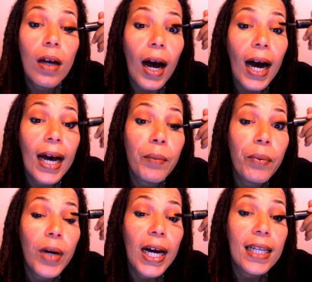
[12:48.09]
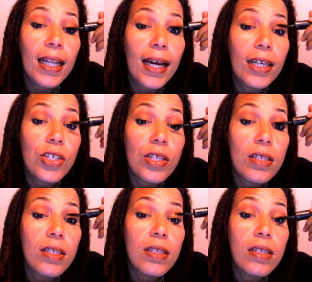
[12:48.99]

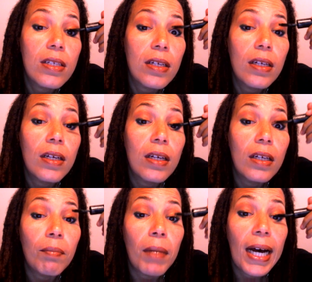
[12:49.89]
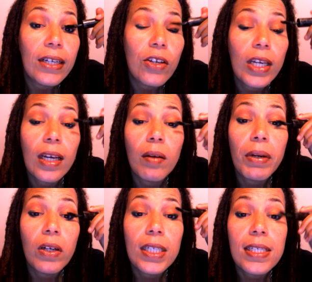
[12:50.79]
eyelashes, mine you can't
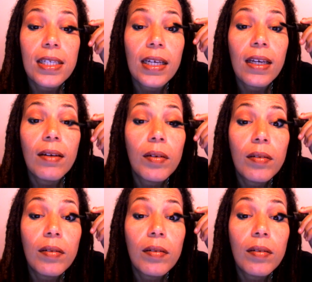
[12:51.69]
barely see.